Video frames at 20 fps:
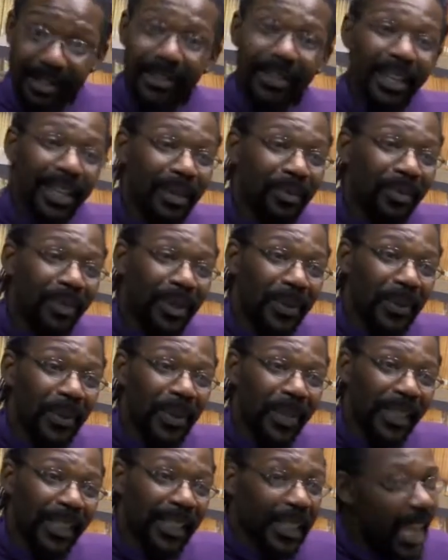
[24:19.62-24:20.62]

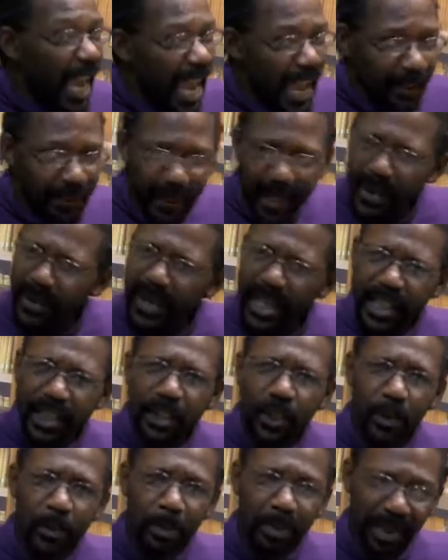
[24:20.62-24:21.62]
911 and there ain't
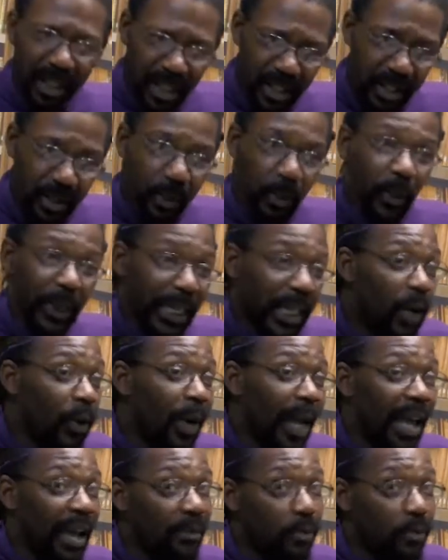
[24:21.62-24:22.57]
no blood, we going to have